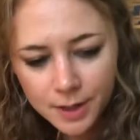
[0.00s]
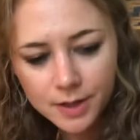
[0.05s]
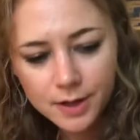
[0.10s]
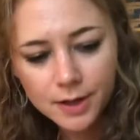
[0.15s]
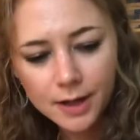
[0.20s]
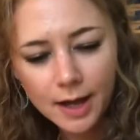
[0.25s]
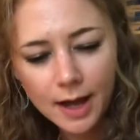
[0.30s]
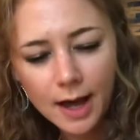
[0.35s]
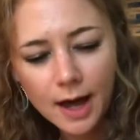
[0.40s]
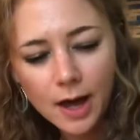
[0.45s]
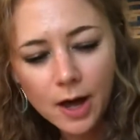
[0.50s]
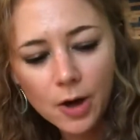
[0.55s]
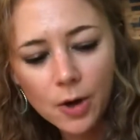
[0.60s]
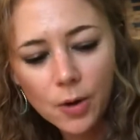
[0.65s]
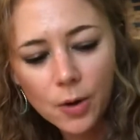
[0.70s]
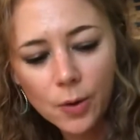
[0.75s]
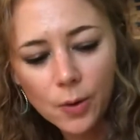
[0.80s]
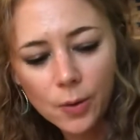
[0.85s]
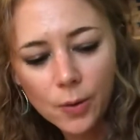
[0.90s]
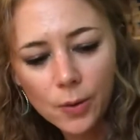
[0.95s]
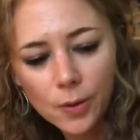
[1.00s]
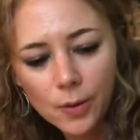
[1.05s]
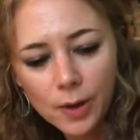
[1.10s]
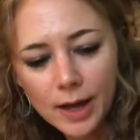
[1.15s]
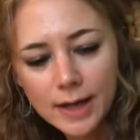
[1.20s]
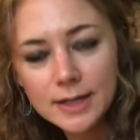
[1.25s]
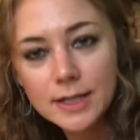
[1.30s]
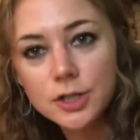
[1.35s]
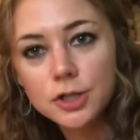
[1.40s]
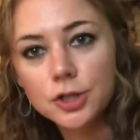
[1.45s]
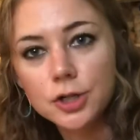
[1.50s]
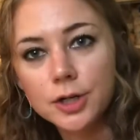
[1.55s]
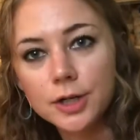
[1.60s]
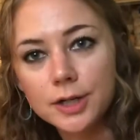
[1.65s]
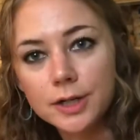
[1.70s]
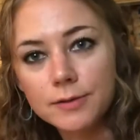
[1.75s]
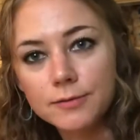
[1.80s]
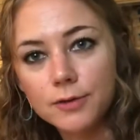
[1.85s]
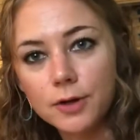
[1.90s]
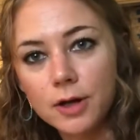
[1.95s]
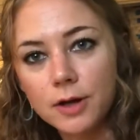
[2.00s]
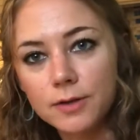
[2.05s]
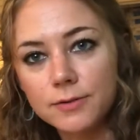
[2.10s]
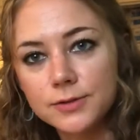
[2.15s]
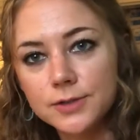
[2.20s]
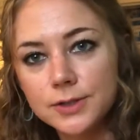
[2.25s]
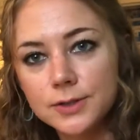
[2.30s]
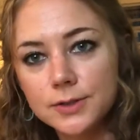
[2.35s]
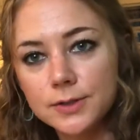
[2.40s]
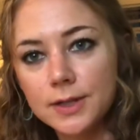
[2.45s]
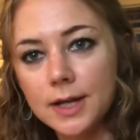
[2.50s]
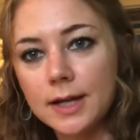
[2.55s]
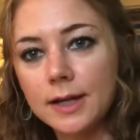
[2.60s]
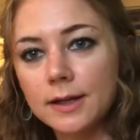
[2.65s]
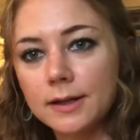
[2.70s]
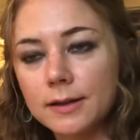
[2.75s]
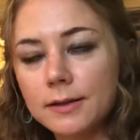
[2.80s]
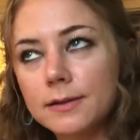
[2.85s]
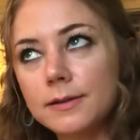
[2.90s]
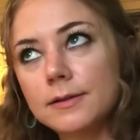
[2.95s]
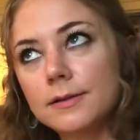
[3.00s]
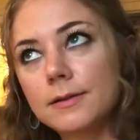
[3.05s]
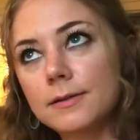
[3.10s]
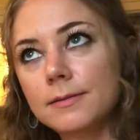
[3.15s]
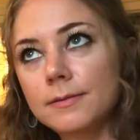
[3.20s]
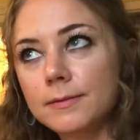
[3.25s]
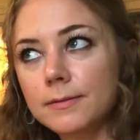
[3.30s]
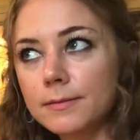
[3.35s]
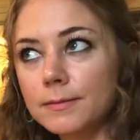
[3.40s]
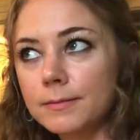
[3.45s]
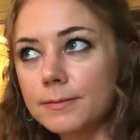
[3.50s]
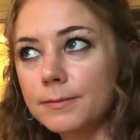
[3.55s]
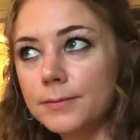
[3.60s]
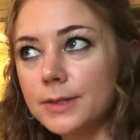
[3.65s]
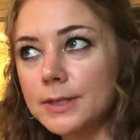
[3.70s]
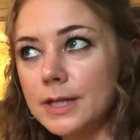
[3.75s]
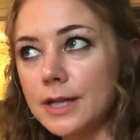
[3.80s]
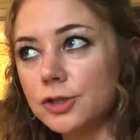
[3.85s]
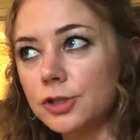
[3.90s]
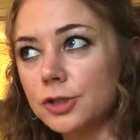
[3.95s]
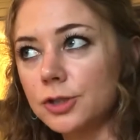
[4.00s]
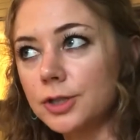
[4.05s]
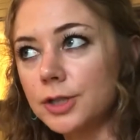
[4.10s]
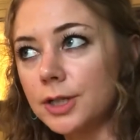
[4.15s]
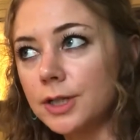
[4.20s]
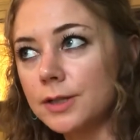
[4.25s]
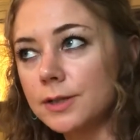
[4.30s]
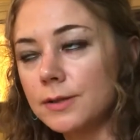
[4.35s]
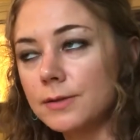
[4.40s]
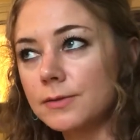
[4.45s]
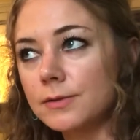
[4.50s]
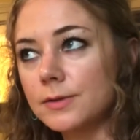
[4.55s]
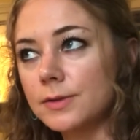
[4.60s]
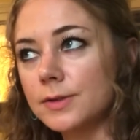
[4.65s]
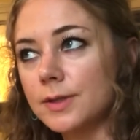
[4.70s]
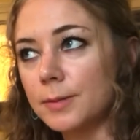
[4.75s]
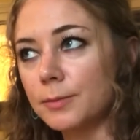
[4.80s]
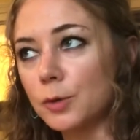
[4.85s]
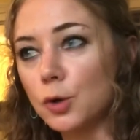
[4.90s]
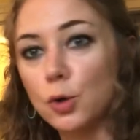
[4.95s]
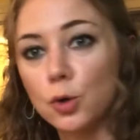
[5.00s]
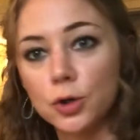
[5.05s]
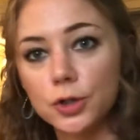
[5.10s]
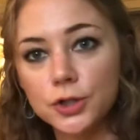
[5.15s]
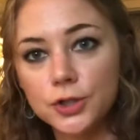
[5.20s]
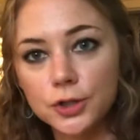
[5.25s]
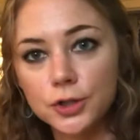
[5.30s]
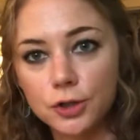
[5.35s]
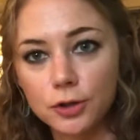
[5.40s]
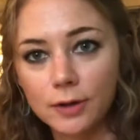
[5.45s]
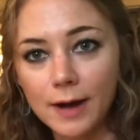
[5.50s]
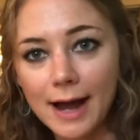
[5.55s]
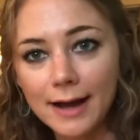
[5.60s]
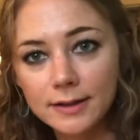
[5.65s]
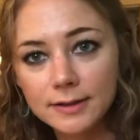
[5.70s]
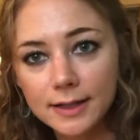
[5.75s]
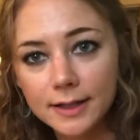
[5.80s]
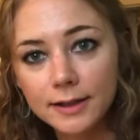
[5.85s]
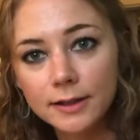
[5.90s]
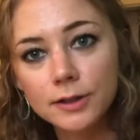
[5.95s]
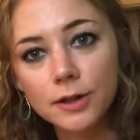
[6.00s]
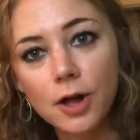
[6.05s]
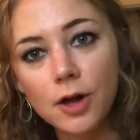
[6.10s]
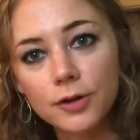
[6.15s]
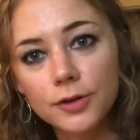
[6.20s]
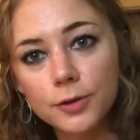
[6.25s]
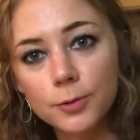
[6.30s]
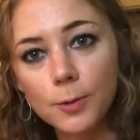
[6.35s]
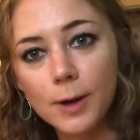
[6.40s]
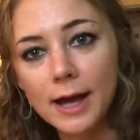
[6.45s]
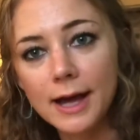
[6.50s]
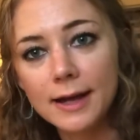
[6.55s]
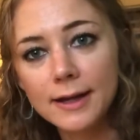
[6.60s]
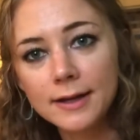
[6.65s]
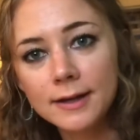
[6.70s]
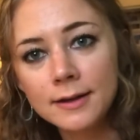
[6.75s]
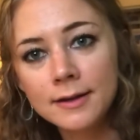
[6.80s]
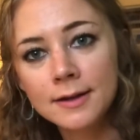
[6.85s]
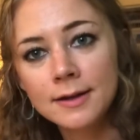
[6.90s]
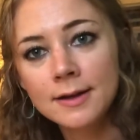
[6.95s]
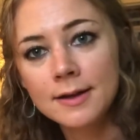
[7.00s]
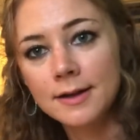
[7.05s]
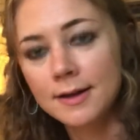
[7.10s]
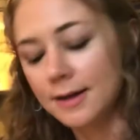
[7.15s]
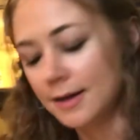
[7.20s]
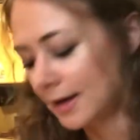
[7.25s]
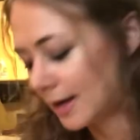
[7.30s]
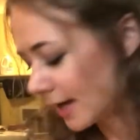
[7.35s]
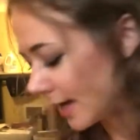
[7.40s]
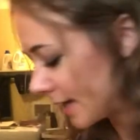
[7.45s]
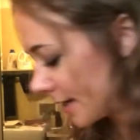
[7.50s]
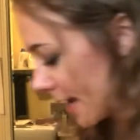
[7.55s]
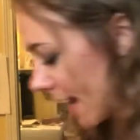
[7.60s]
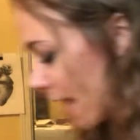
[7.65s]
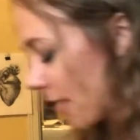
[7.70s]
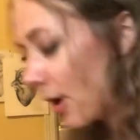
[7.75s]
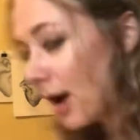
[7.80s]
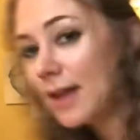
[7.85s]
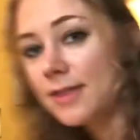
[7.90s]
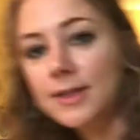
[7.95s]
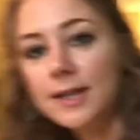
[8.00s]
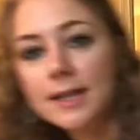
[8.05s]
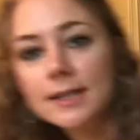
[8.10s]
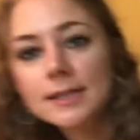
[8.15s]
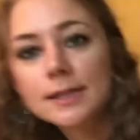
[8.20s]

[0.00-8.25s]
how any journey involves potentially some course correcting along the way, and how I think it's